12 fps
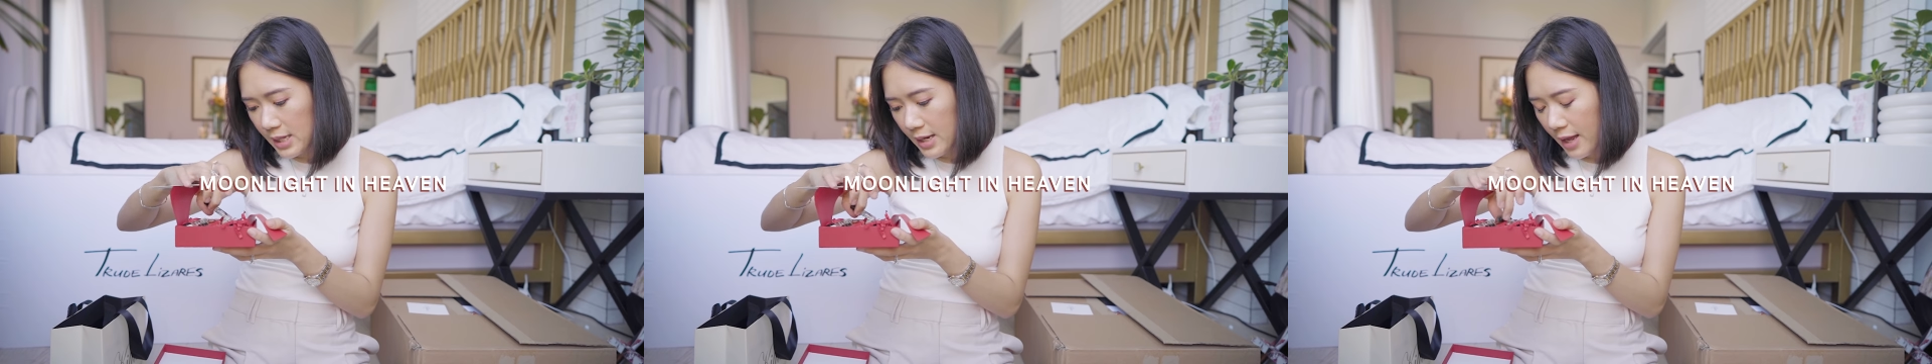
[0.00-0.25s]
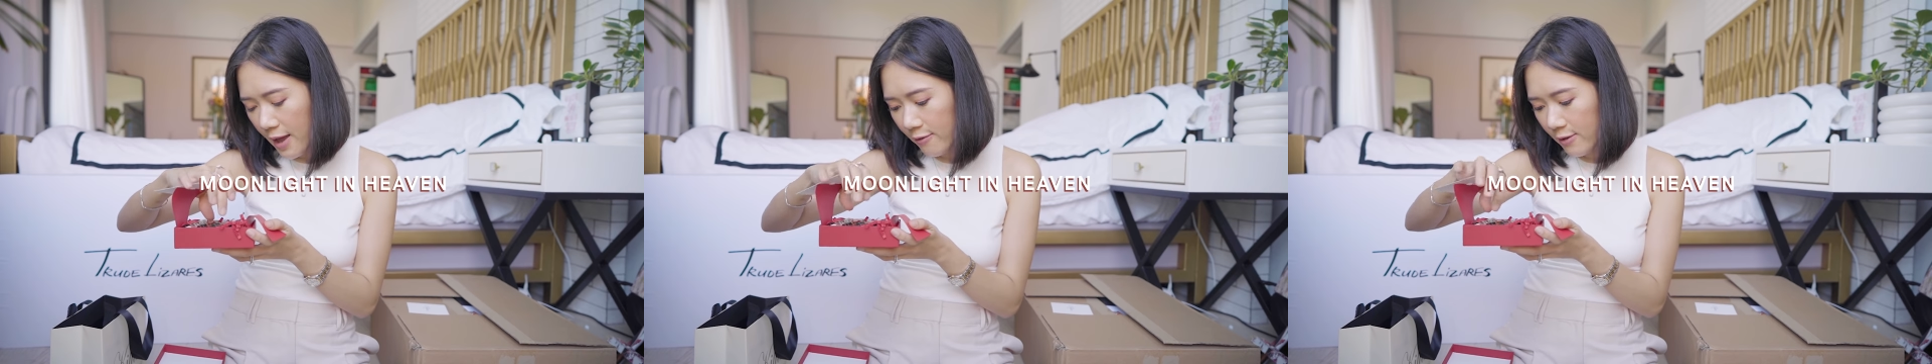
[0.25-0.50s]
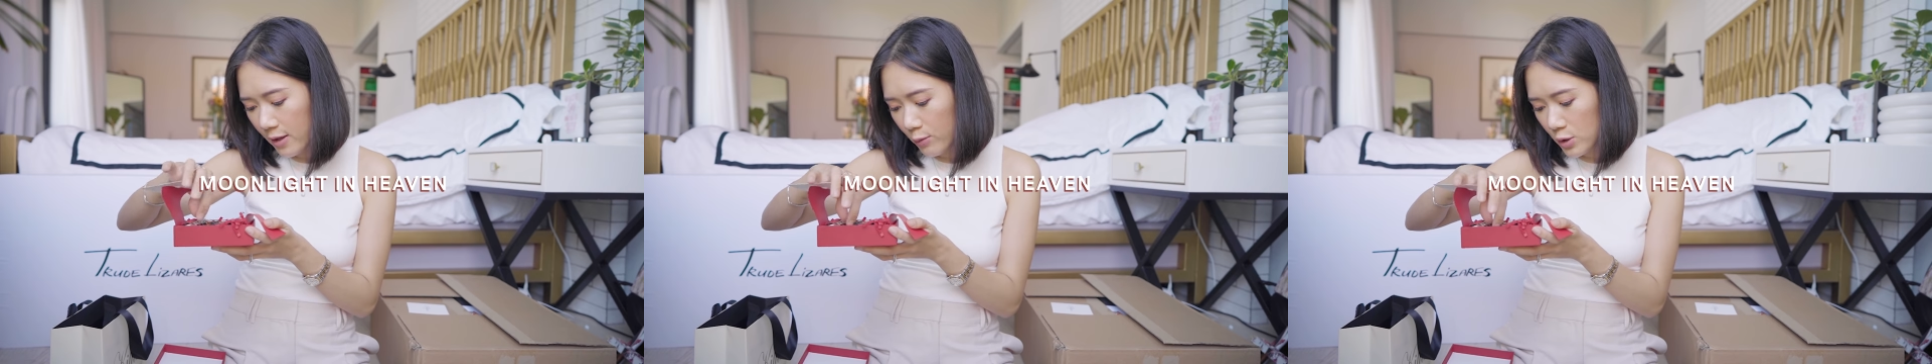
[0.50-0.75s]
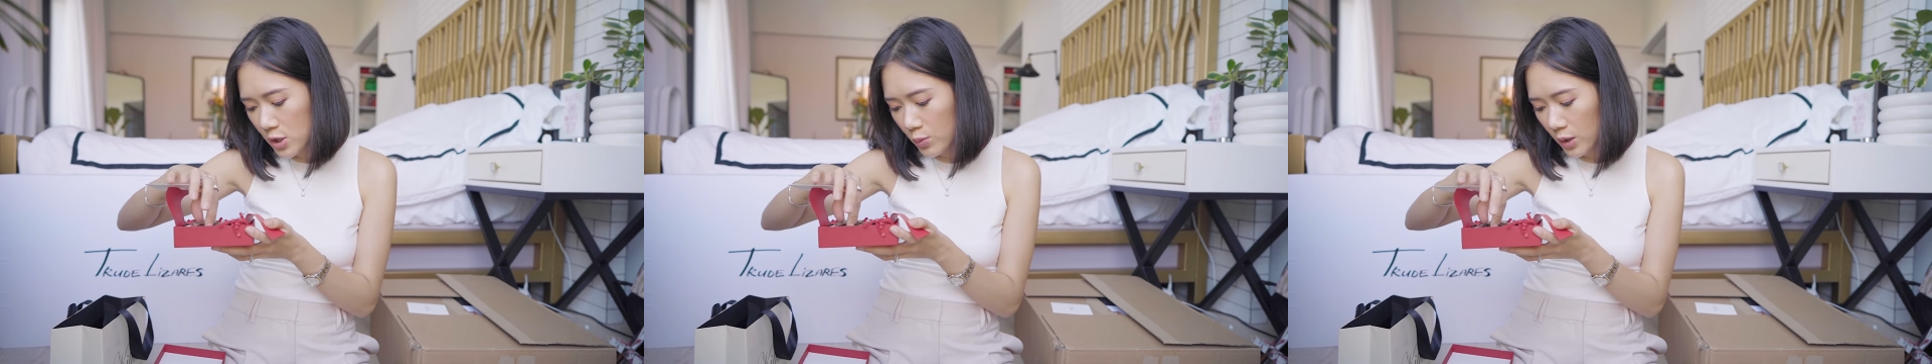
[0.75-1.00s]
in Heaven,
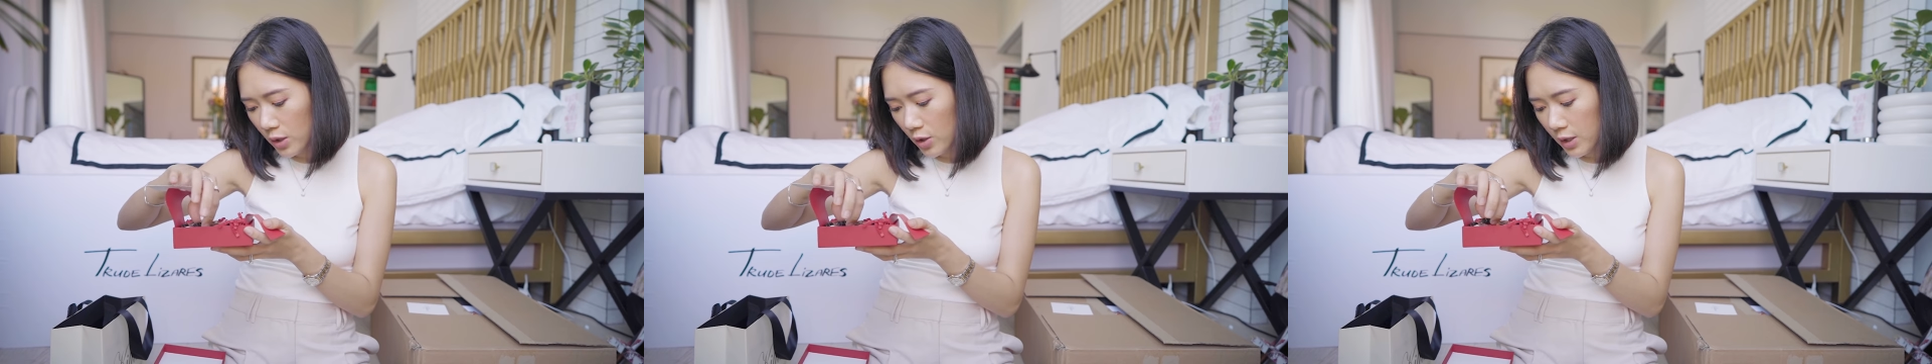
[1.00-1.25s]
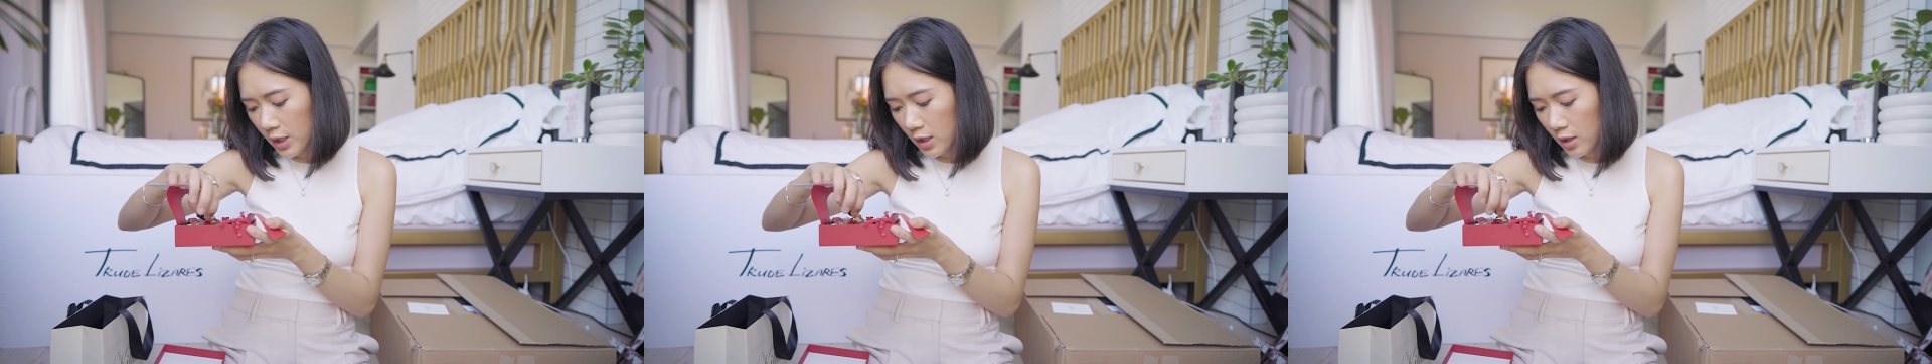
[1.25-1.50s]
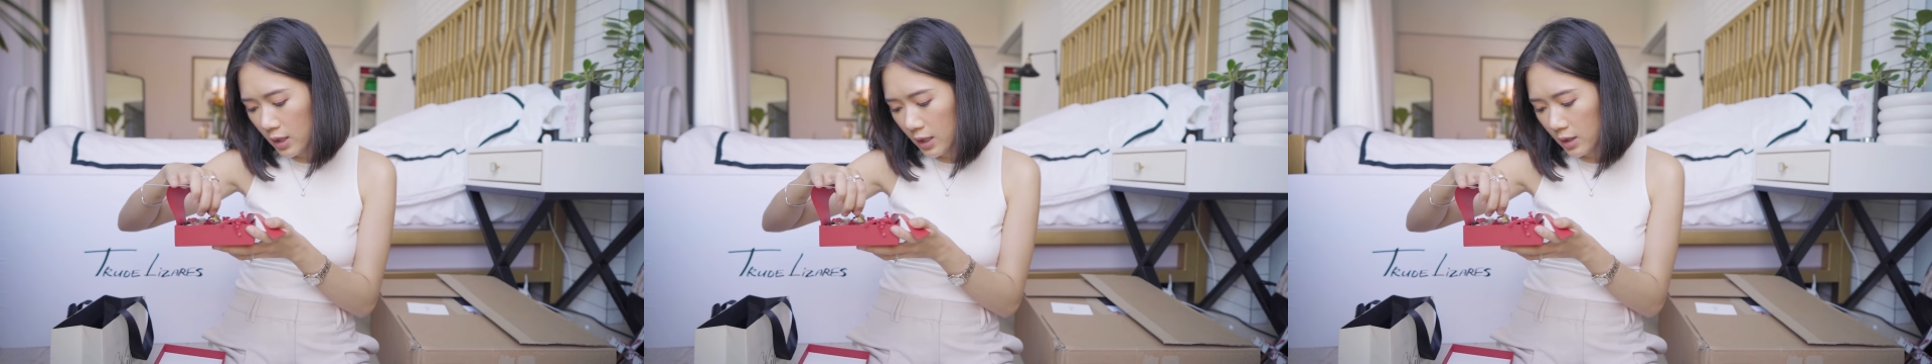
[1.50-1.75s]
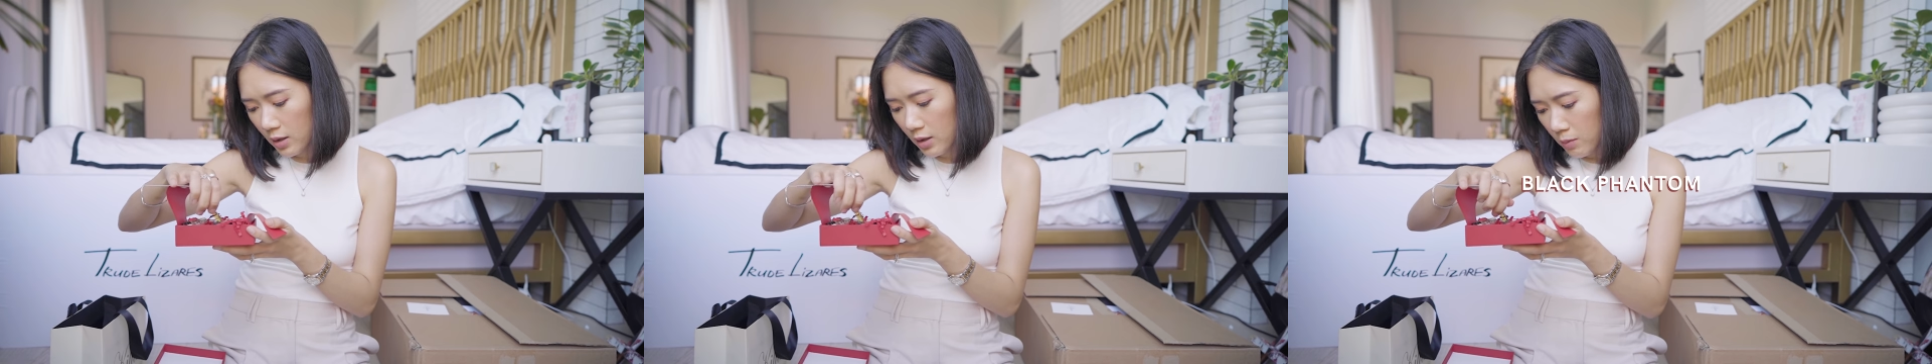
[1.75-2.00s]
which is what Yoni got,